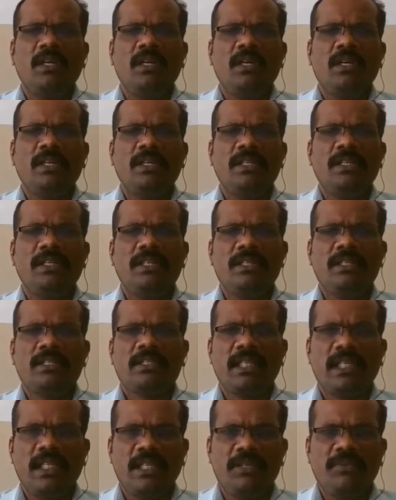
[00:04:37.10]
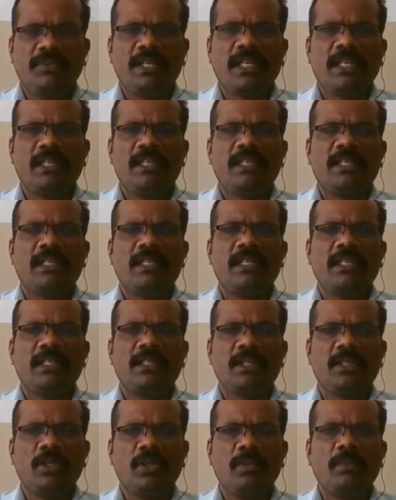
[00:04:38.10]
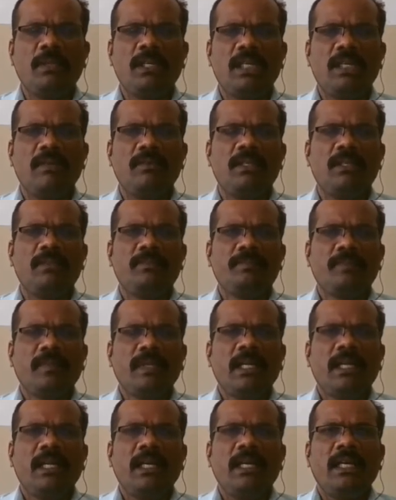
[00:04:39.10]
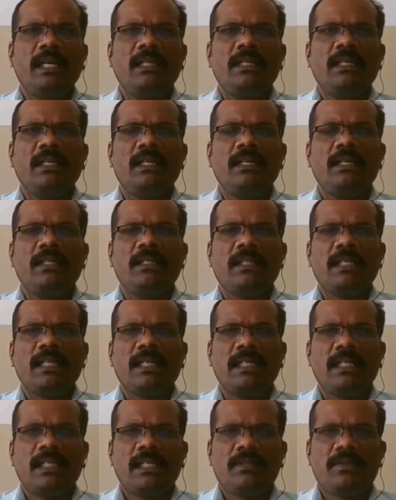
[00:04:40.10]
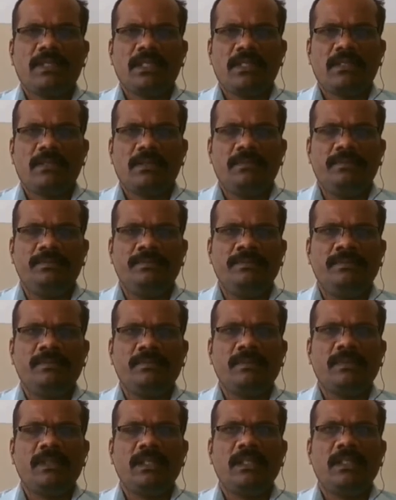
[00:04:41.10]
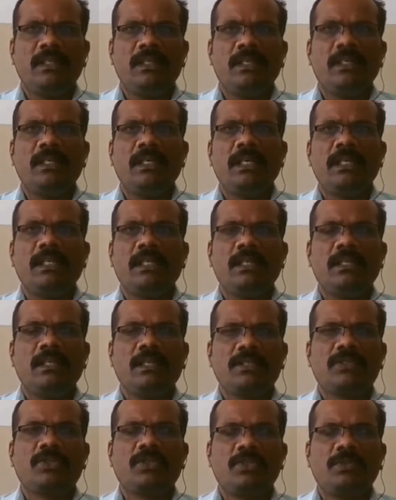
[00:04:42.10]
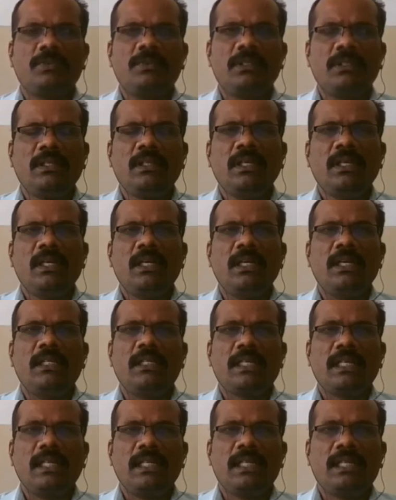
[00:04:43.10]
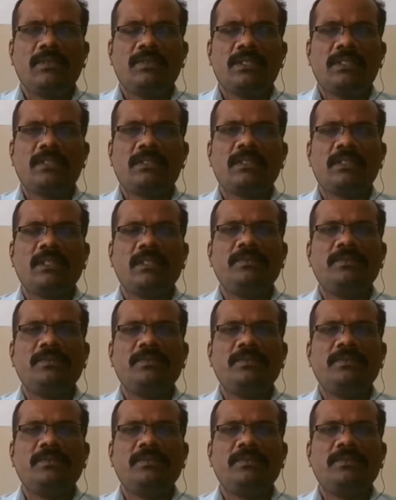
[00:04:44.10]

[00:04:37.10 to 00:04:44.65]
in each and every country at the global level, and the country which is and excuse me, and the country which is